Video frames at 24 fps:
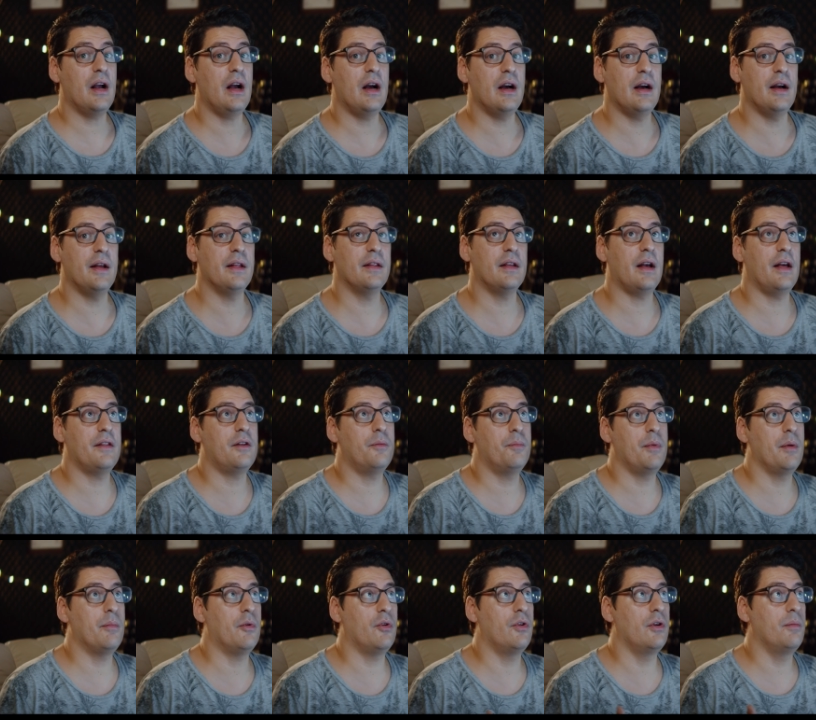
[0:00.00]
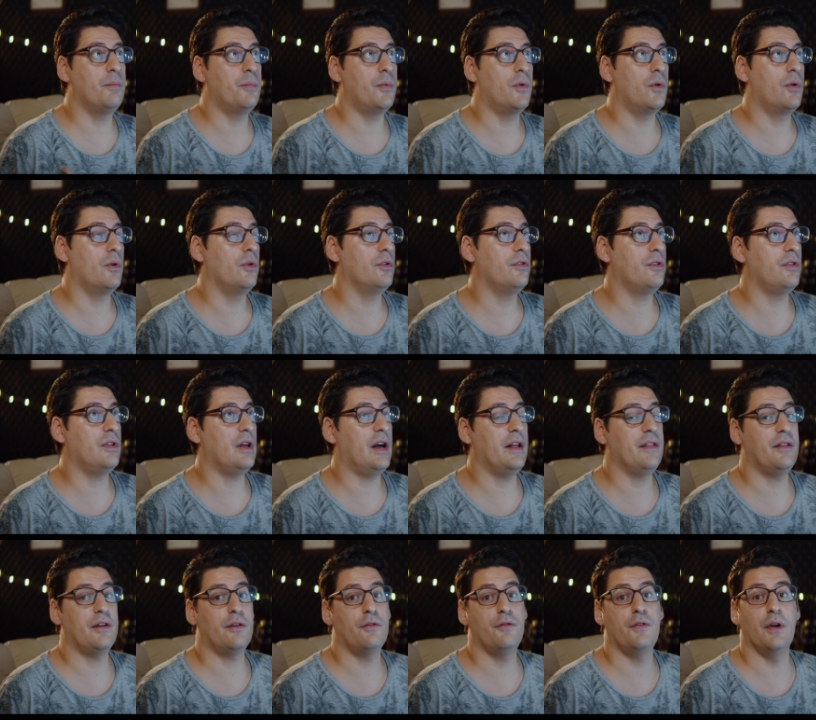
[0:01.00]
hand, other people report
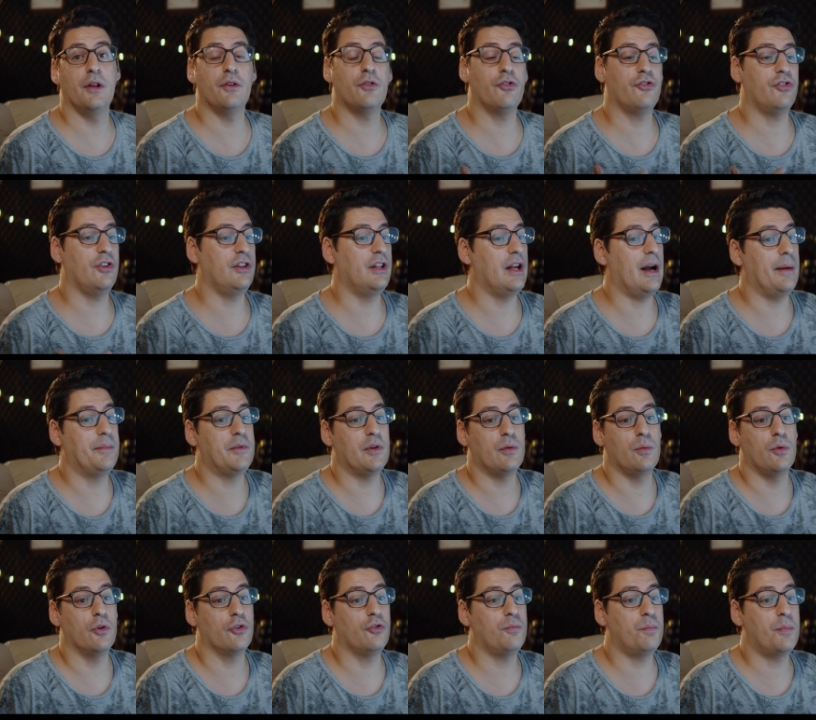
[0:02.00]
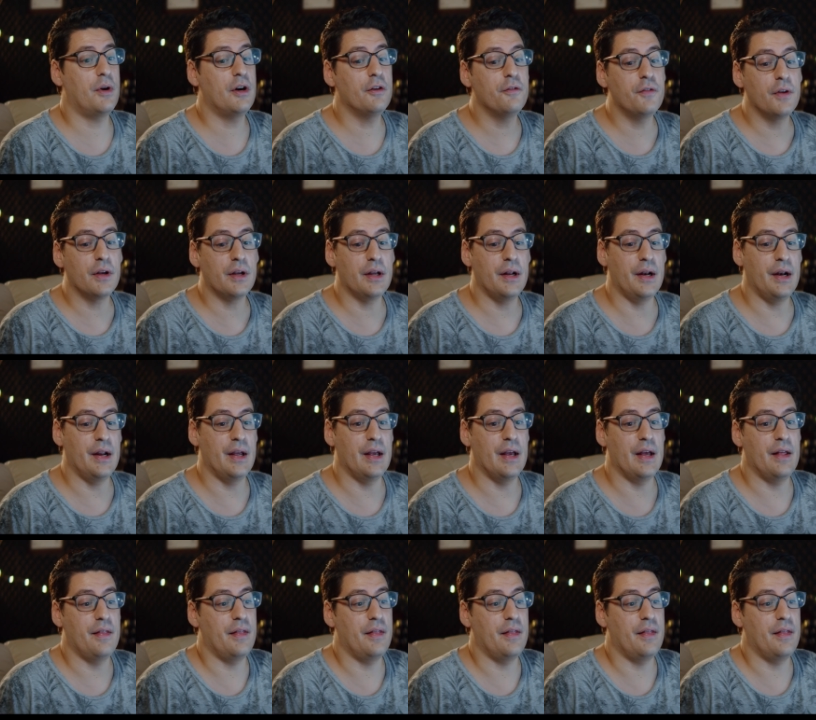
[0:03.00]
that their Viltrox adapter works perfectly,